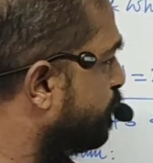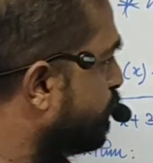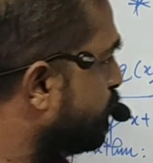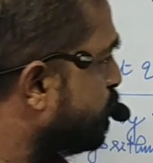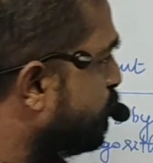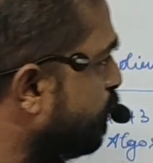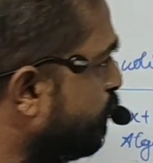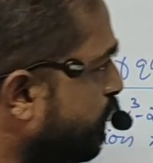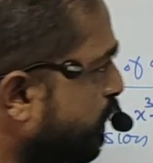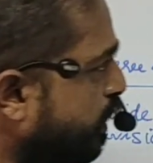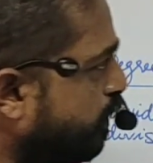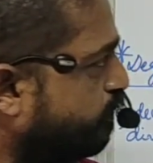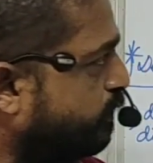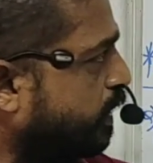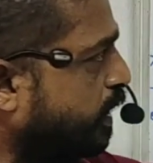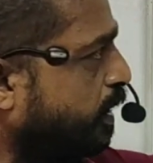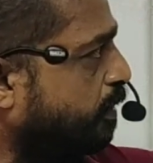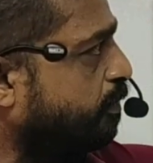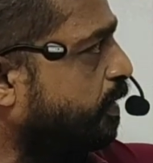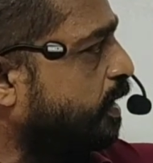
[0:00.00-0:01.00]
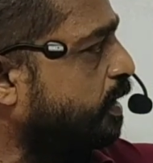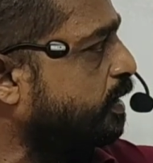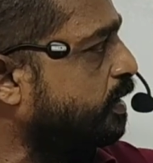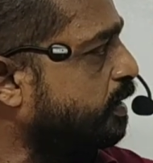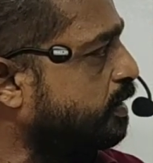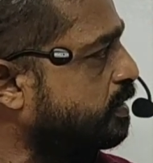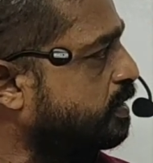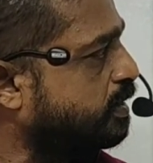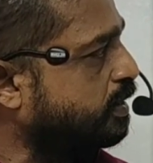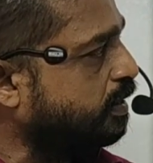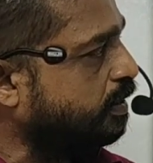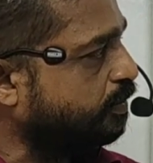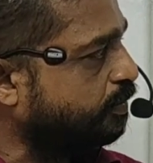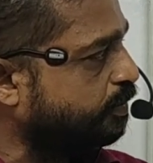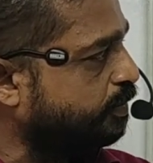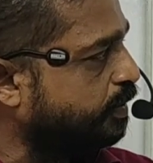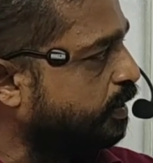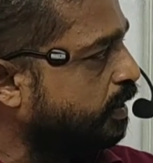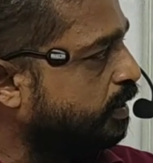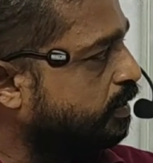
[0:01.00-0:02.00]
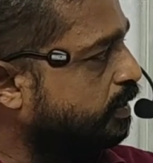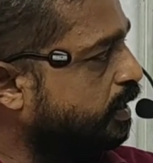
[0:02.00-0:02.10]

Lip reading: So if the remainder is 0,